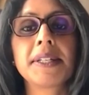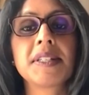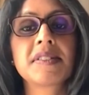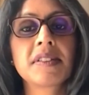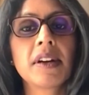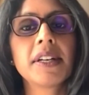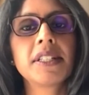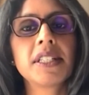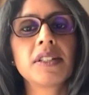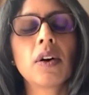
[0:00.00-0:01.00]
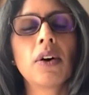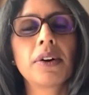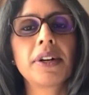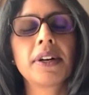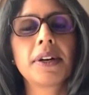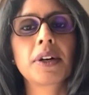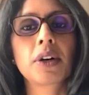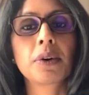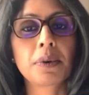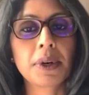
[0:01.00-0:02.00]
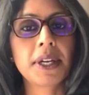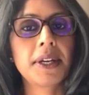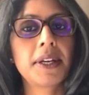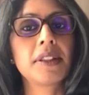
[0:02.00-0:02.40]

decided on a career